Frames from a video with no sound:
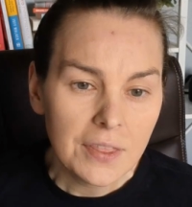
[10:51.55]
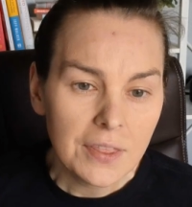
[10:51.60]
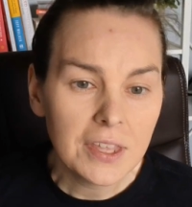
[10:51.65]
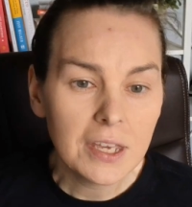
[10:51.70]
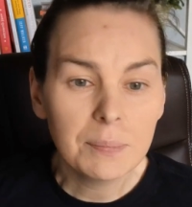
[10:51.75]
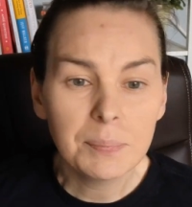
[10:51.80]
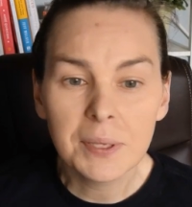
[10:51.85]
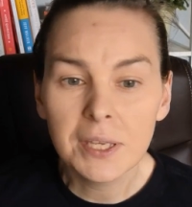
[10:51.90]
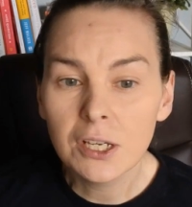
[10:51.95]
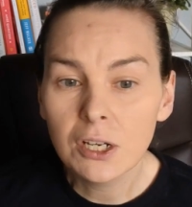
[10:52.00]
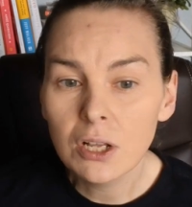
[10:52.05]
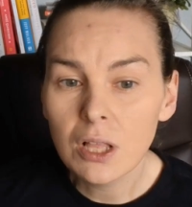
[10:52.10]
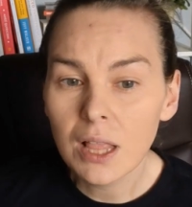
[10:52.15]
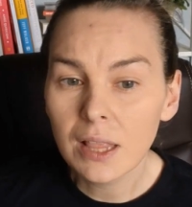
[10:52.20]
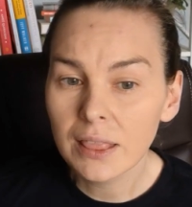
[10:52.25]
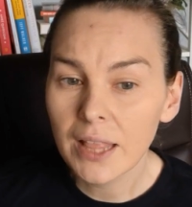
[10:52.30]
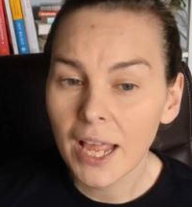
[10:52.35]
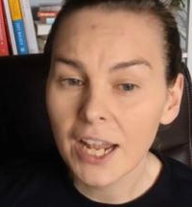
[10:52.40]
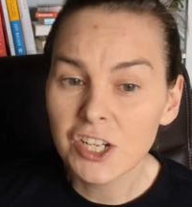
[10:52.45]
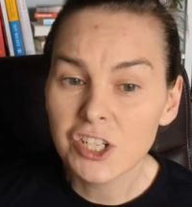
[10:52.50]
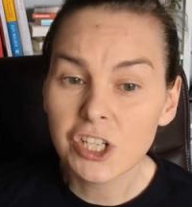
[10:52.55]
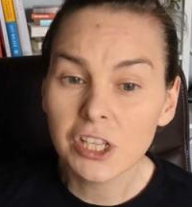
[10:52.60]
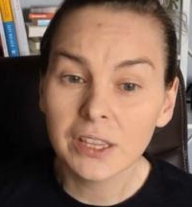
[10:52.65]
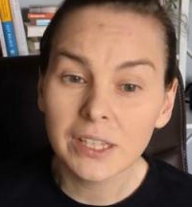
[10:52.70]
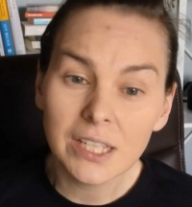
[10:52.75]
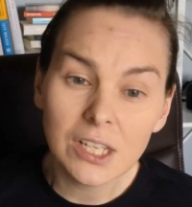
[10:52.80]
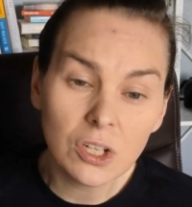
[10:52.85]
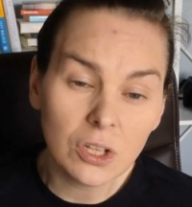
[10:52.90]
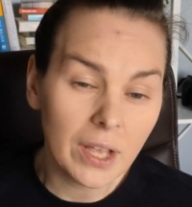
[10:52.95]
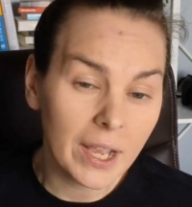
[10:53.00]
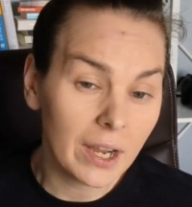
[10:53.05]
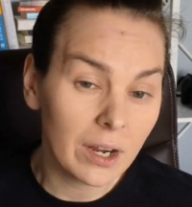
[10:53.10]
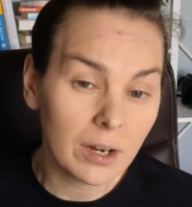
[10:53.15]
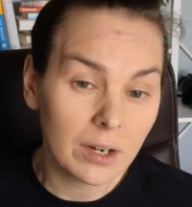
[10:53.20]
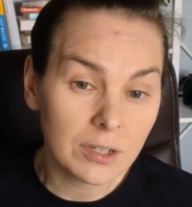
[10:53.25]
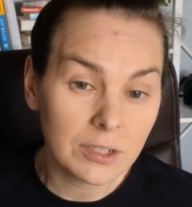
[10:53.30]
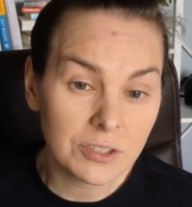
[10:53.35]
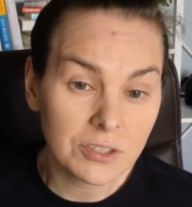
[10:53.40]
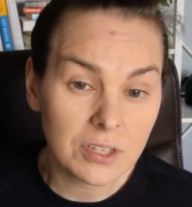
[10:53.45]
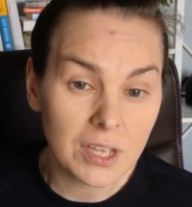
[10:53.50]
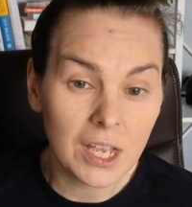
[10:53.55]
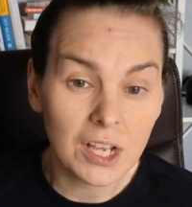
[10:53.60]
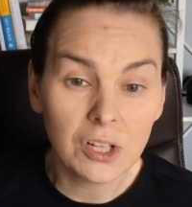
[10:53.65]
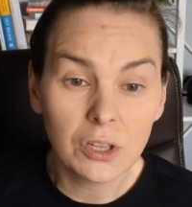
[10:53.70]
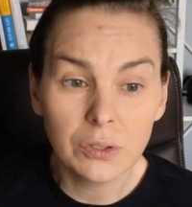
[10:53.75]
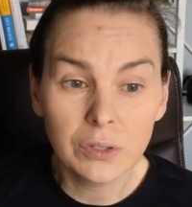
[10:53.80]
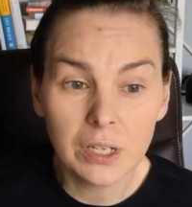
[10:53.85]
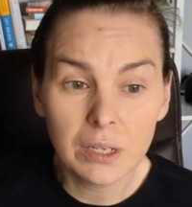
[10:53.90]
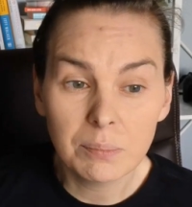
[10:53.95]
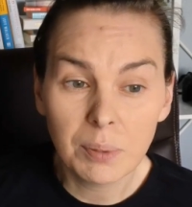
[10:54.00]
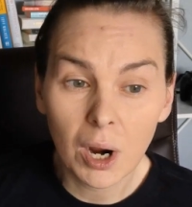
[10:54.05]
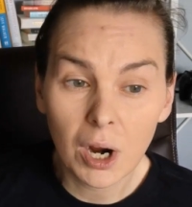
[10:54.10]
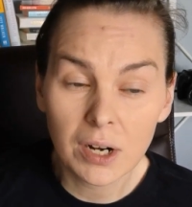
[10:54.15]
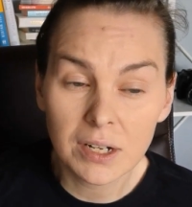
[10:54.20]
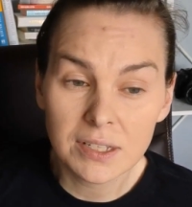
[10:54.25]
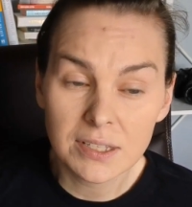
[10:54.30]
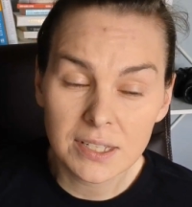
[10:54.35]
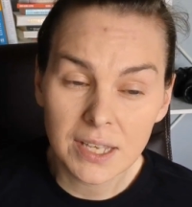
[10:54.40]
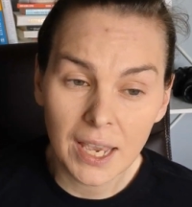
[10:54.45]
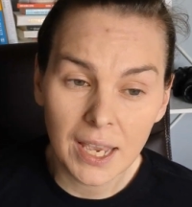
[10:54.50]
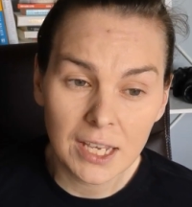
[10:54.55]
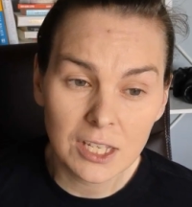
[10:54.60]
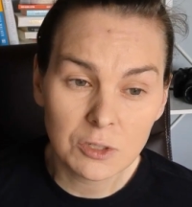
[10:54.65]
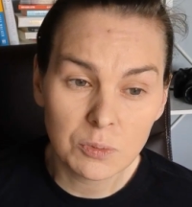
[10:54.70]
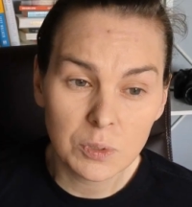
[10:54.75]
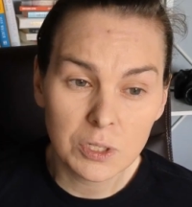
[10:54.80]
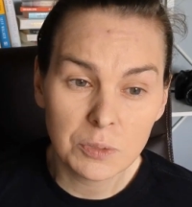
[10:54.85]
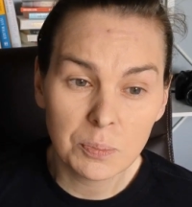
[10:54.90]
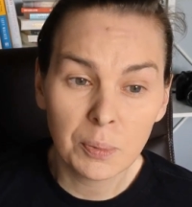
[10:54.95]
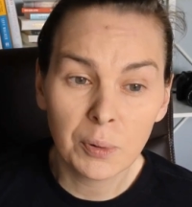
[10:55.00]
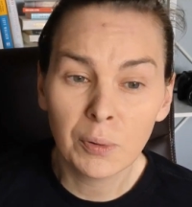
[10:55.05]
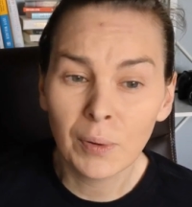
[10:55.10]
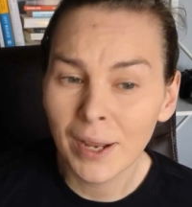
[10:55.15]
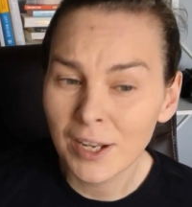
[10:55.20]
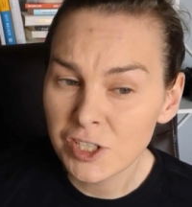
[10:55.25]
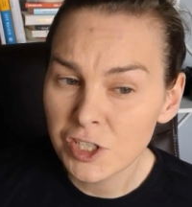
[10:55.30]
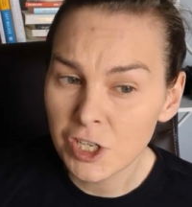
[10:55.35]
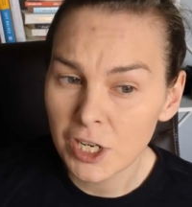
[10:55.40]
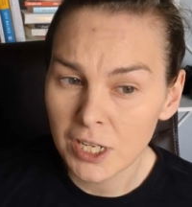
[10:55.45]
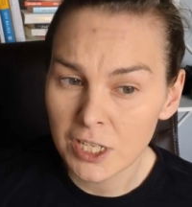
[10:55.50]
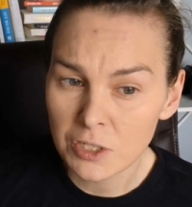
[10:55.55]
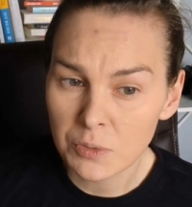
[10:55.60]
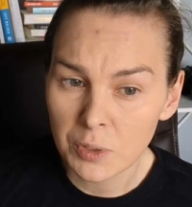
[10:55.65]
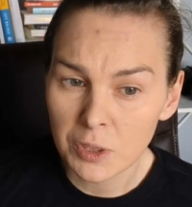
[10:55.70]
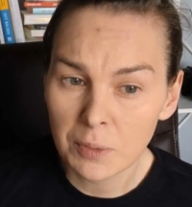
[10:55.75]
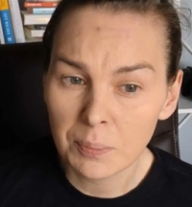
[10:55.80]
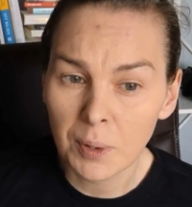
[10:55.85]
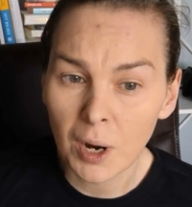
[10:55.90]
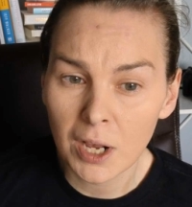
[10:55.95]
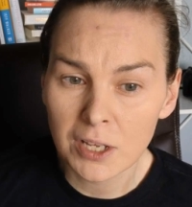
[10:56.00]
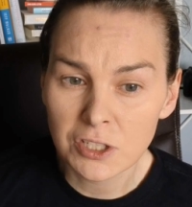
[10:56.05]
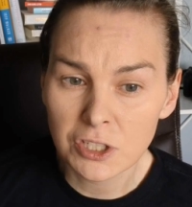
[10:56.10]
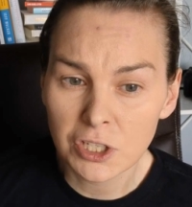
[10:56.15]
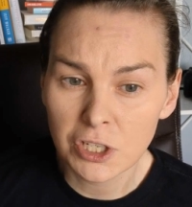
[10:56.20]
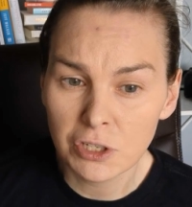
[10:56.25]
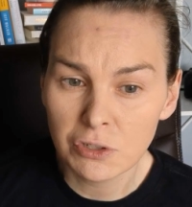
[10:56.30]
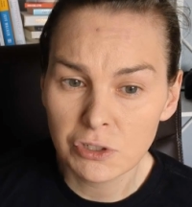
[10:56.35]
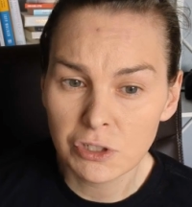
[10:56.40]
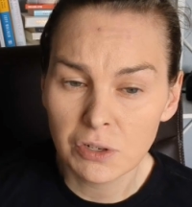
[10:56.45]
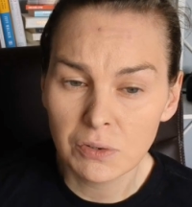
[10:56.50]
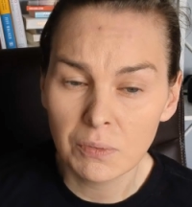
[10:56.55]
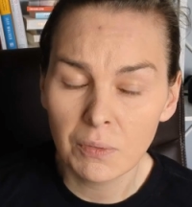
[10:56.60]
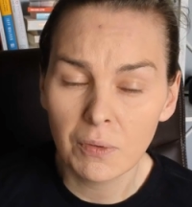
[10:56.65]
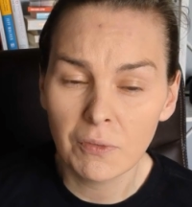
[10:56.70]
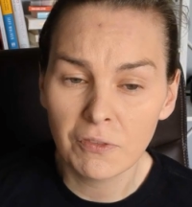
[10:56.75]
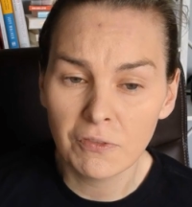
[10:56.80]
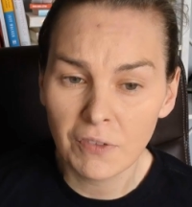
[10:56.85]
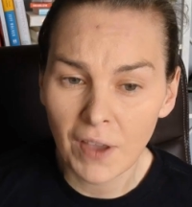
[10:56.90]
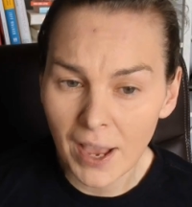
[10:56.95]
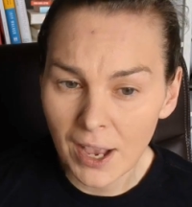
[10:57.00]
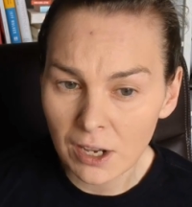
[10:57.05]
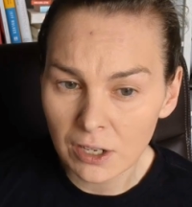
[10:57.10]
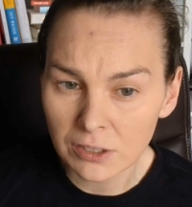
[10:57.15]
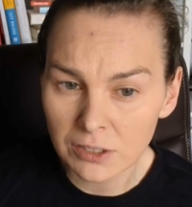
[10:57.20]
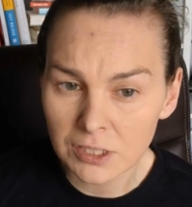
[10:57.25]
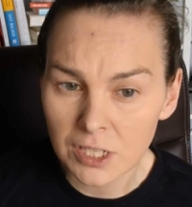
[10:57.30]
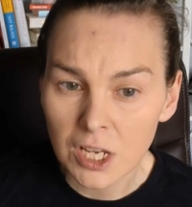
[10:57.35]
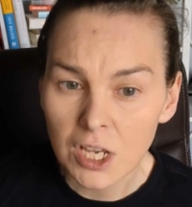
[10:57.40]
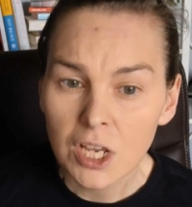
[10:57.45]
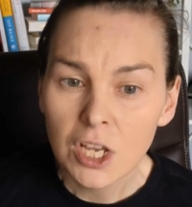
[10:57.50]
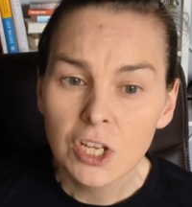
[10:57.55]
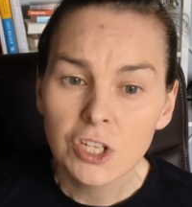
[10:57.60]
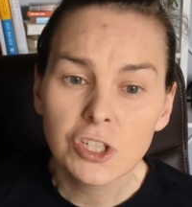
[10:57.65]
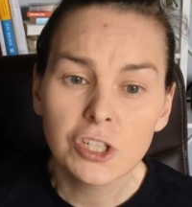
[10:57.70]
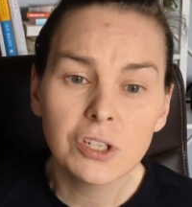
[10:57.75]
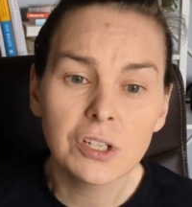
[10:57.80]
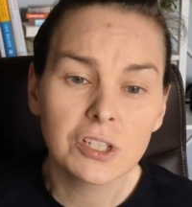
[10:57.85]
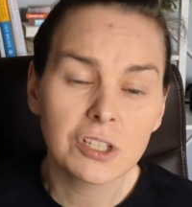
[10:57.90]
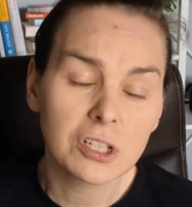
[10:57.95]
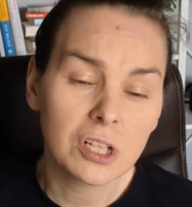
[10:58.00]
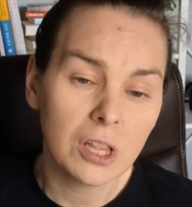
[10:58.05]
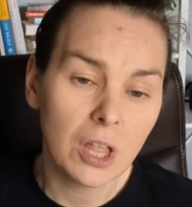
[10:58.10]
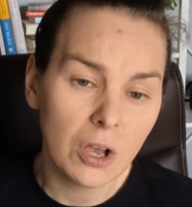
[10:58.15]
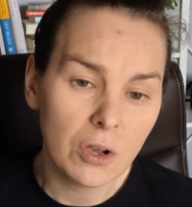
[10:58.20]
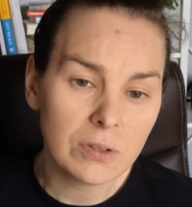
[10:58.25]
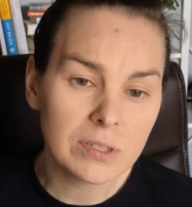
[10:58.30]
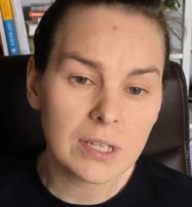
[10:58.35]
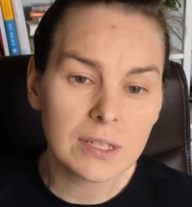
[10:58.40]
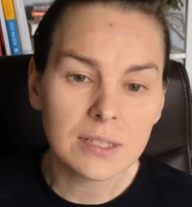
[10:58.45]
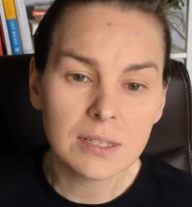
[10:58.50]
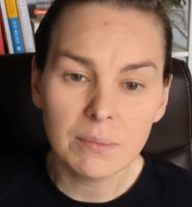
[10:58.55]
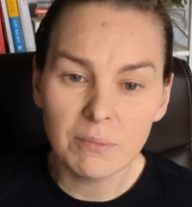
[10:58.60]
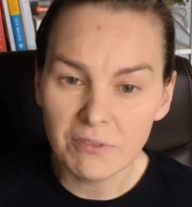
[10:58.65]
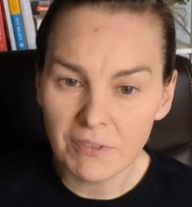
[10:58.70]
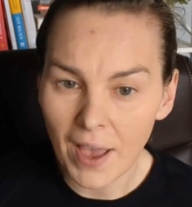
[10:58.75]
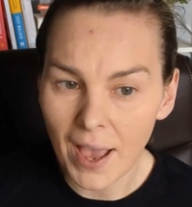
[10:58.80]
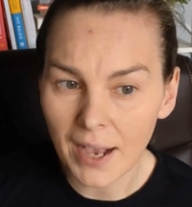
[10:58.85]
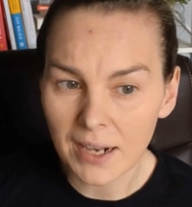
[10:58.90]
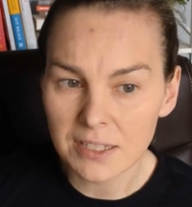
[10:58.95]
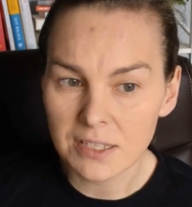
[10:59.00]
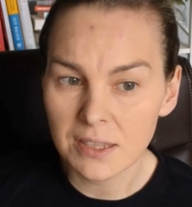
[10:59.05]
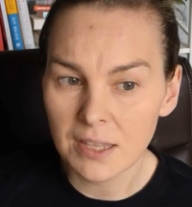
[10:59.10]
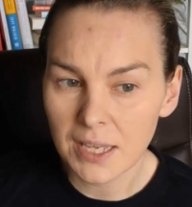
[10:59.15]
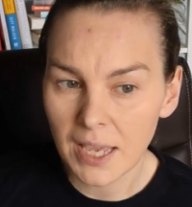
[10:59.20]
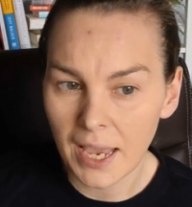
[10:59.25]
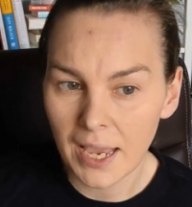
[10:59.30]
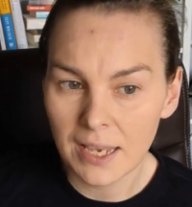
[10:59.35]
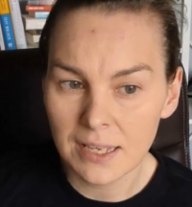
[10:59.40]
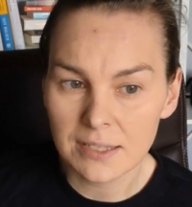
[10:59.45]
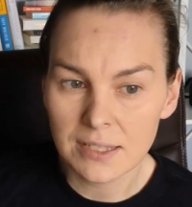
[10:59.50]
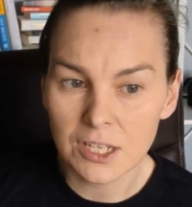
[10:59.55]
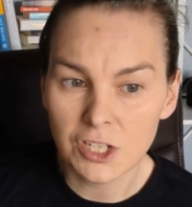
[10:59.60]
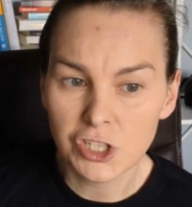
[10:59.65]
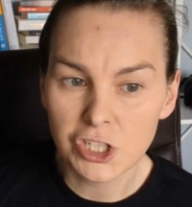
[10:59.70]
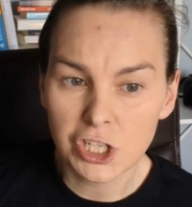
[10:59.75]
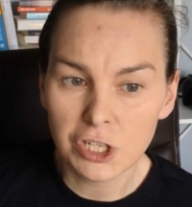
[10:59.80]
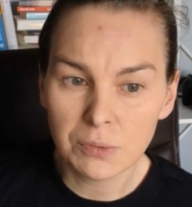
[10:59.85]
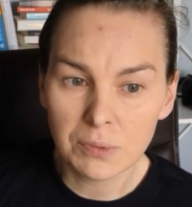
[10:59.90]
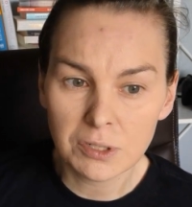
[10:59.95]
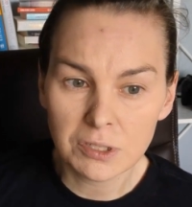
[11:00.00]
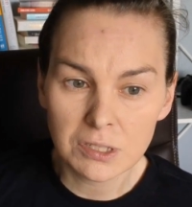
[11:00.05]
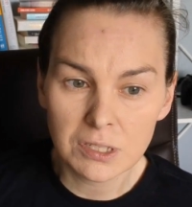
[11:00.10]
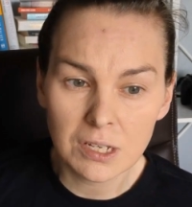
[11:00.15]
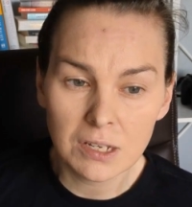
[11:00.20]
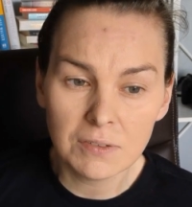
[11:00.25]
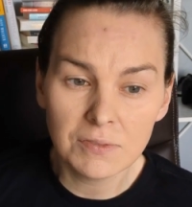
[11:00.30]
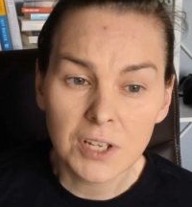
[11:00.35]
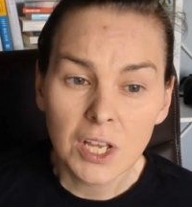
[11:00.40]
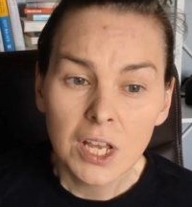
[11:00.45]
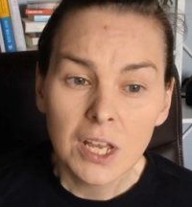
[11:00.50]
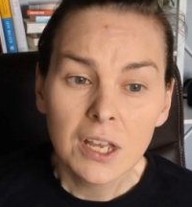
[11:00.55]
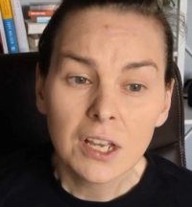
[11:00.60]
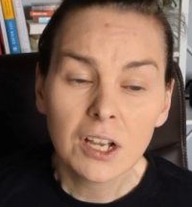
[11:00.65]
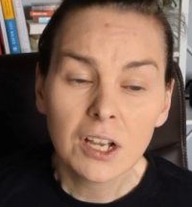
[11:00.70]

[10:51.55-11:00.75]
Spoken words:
The appeal alleged legal errors, including Partin's case was prejudiced with the prosecution failed to disclose some facts in the case, and she received